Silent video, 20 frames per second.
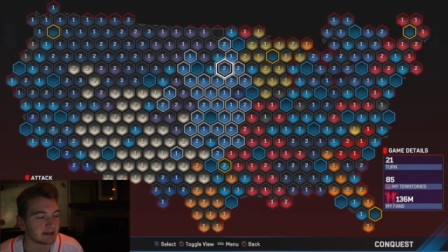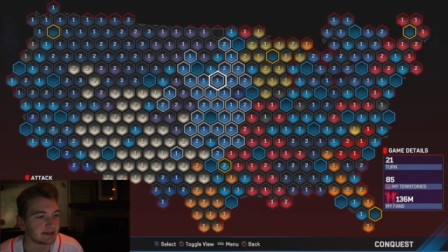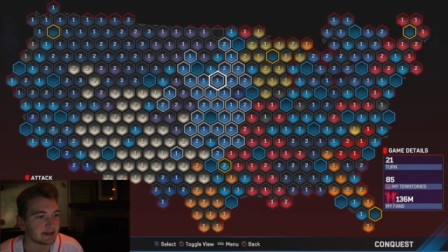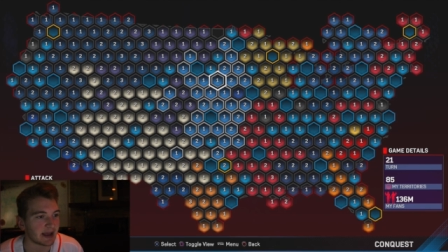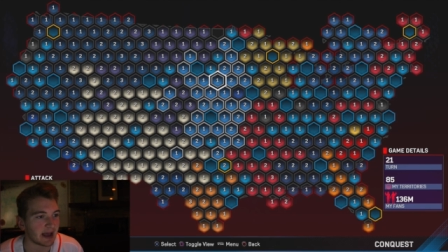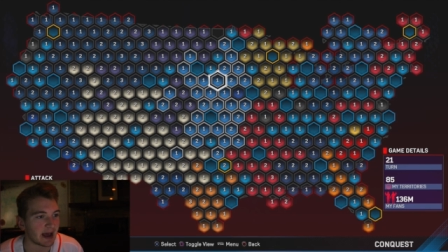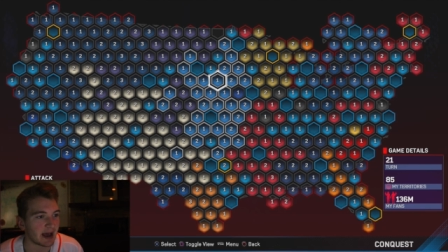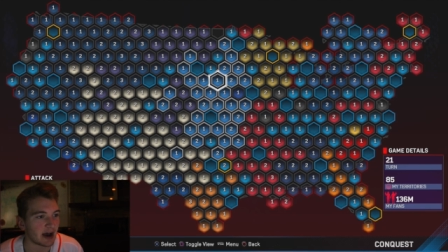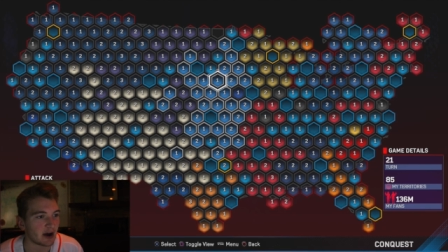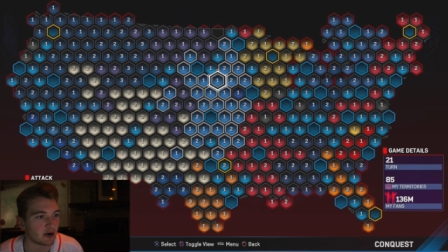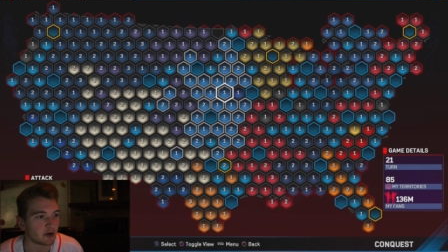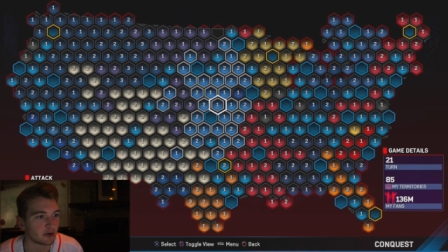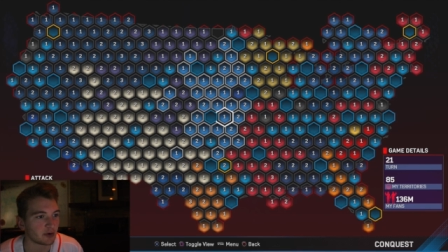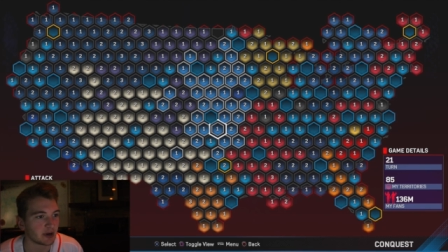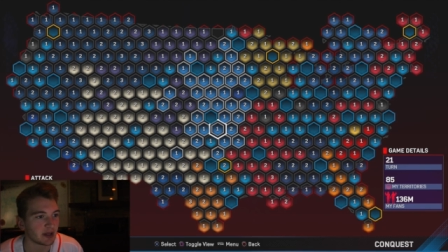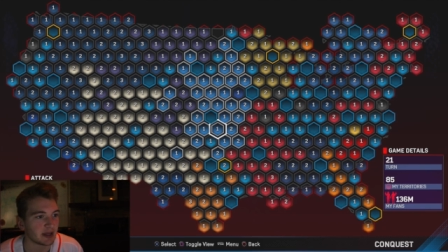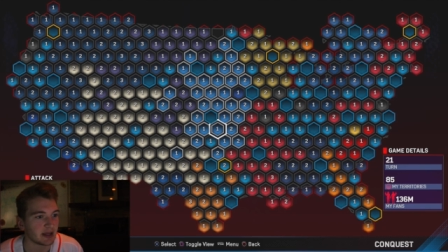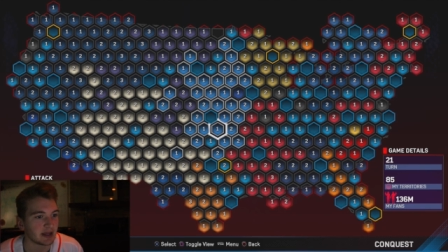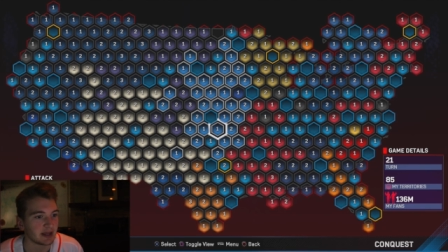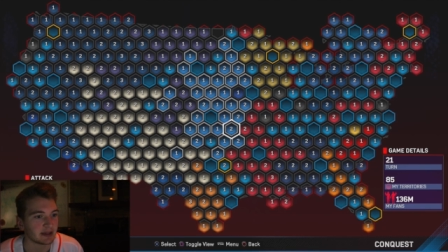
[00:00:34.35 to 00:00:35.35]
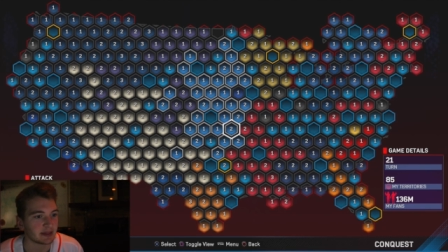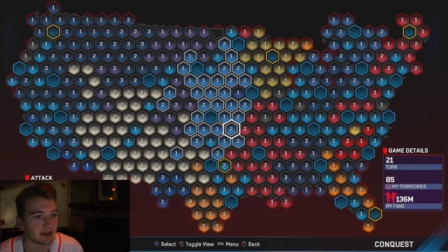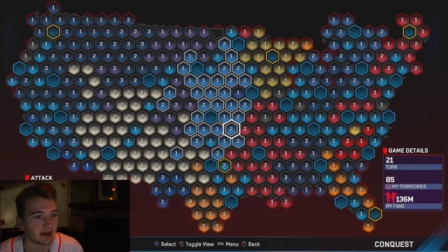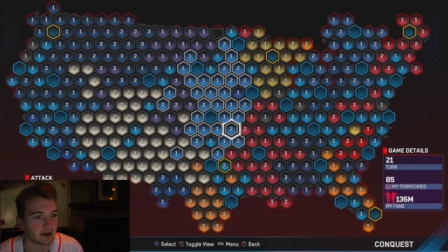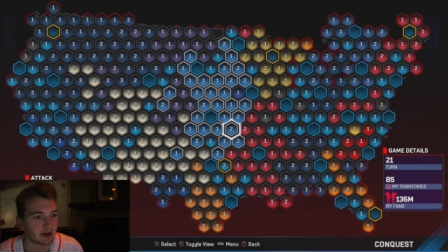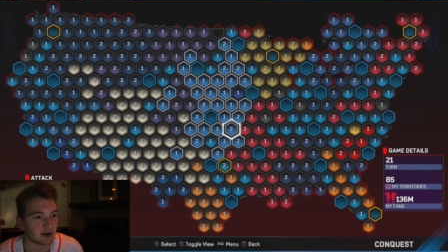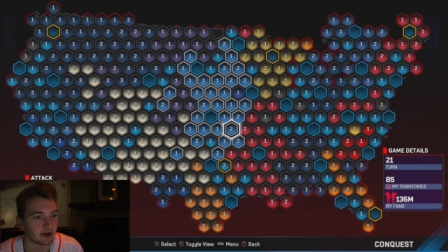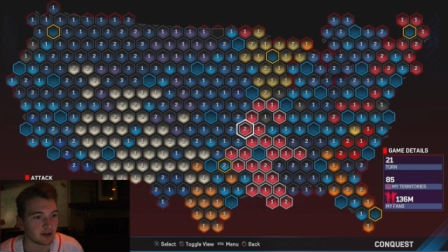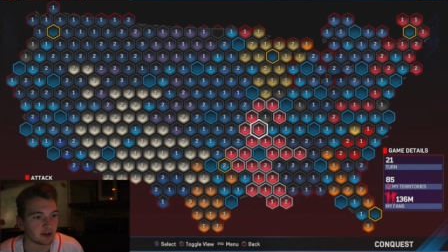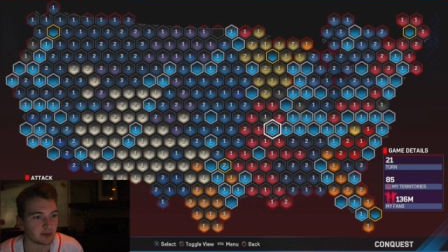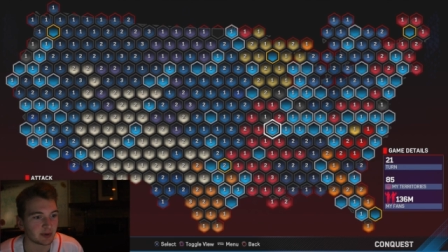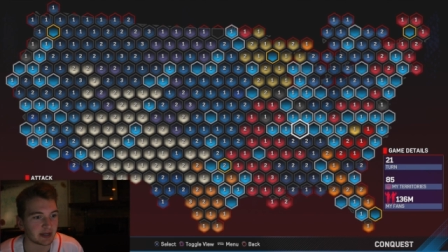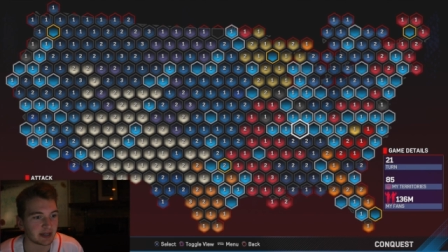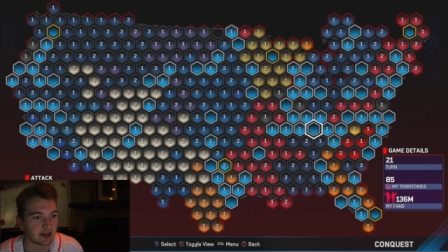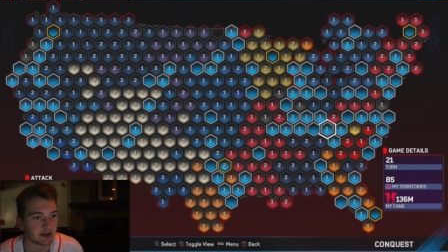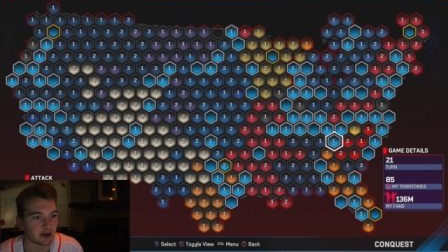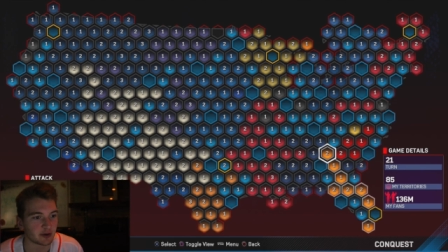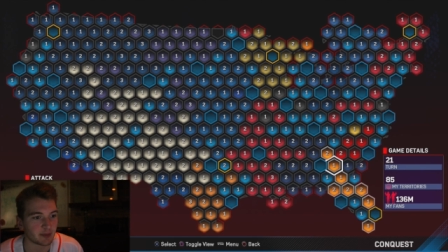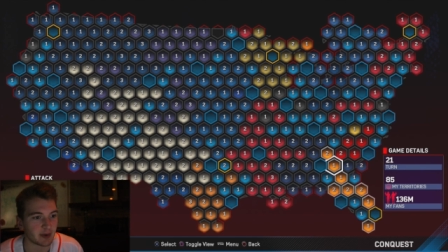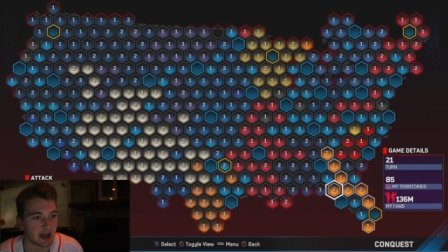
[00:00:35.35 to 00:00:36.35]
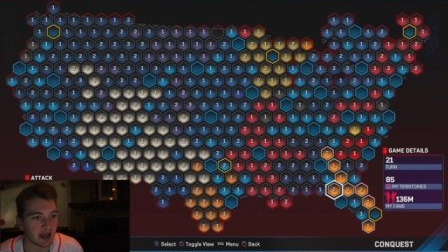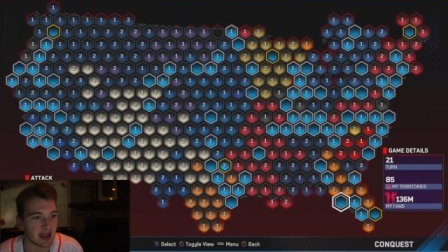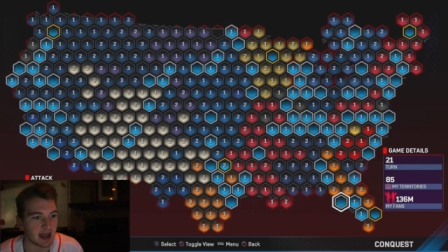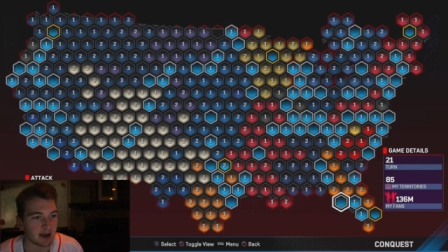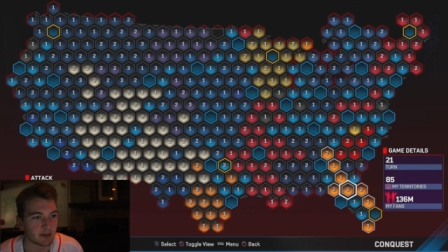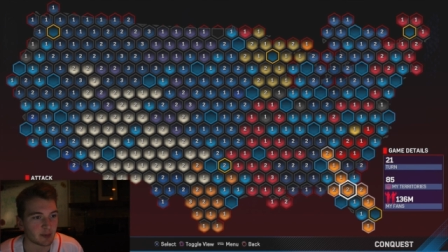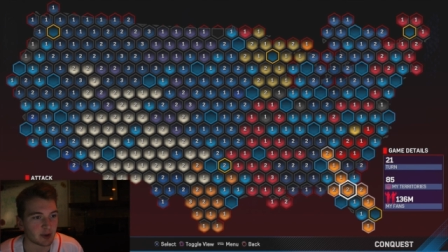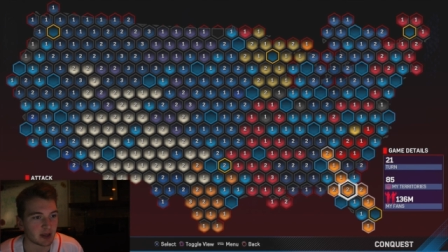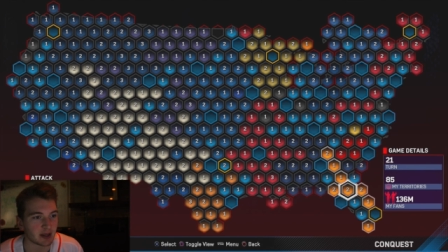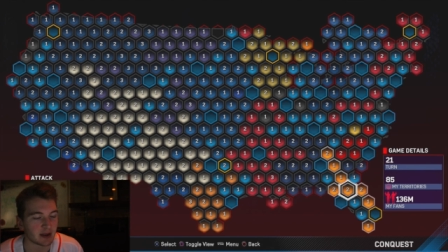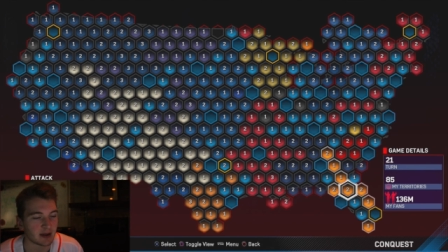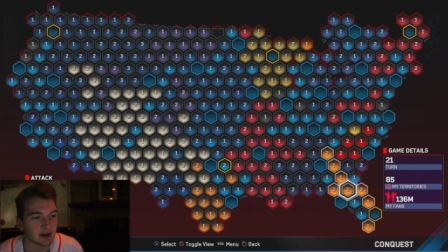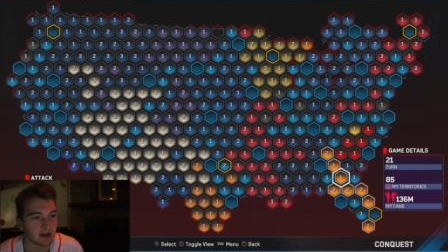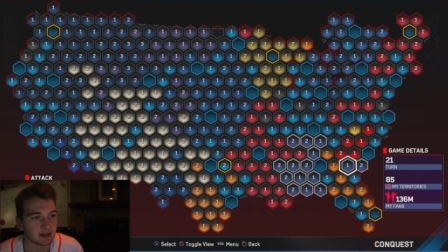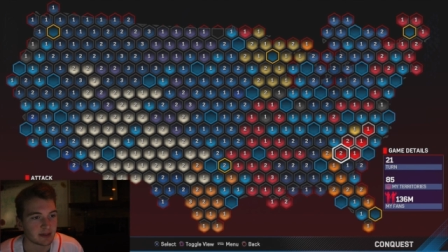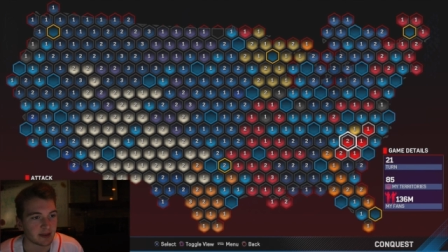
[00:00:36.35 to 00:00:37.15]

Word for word: down, then all the way down to Miami,